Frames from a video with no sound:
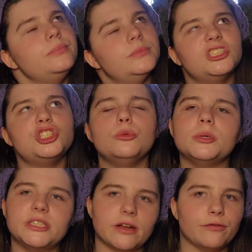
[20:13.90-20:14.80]

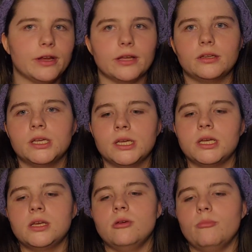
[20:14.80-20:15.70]
super different,
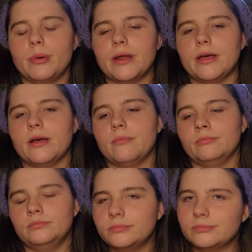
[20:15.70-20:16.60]
but
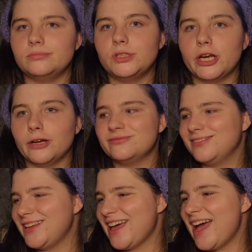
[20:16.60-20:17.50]
you
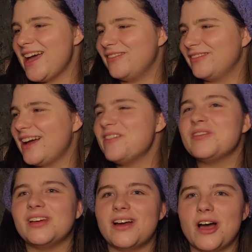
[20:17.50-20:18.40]
know, I have a
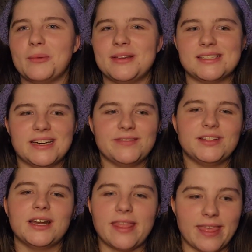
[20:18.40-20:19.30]
lot of hobbies and I have a
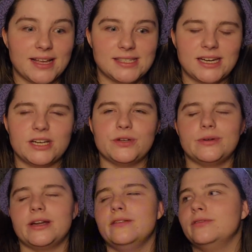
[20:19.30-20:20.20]
lot of things that I do,
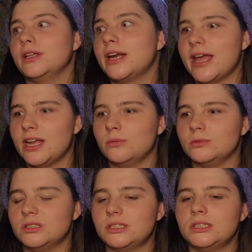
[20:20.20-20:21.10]
and I have a lot of
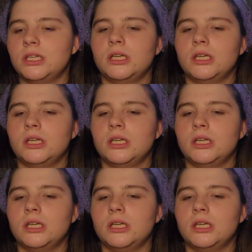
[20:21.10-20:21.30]
animals.